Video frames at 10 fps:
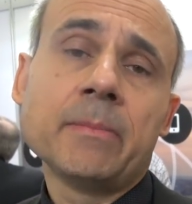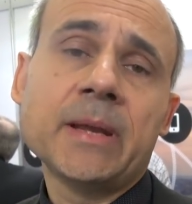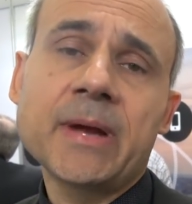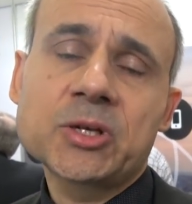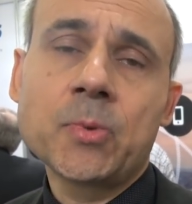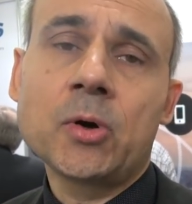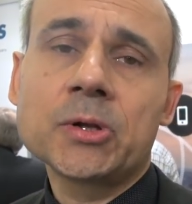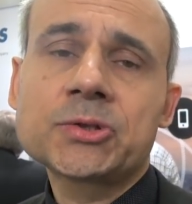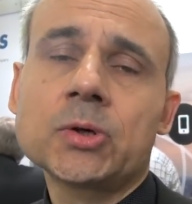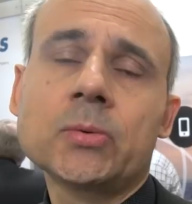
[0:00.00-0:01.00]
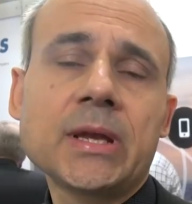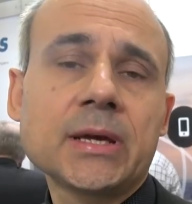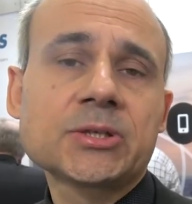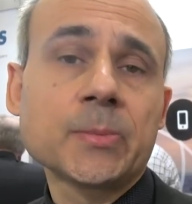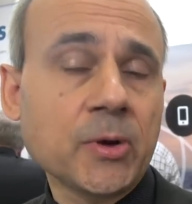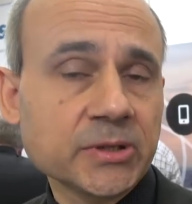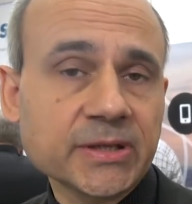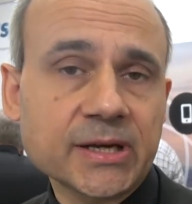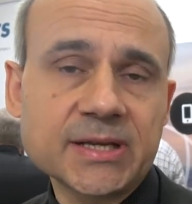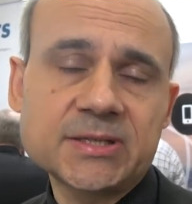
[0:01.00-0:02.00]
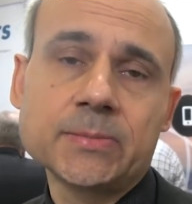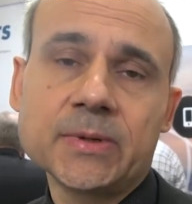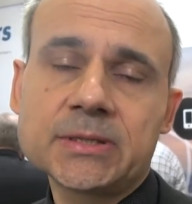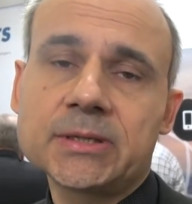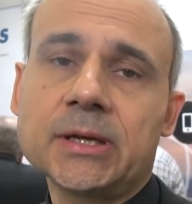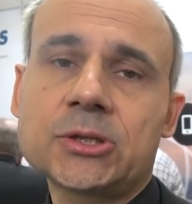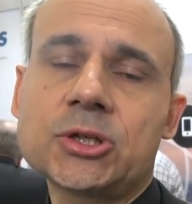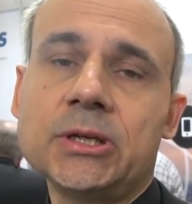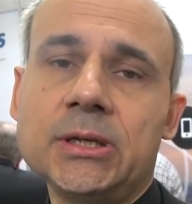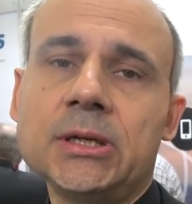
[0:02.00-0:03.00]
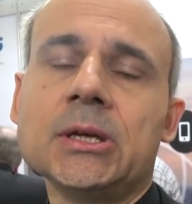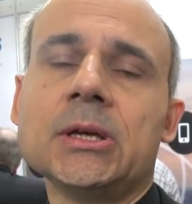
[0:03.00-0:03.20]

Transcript: But much more also, we are supporting their customers actually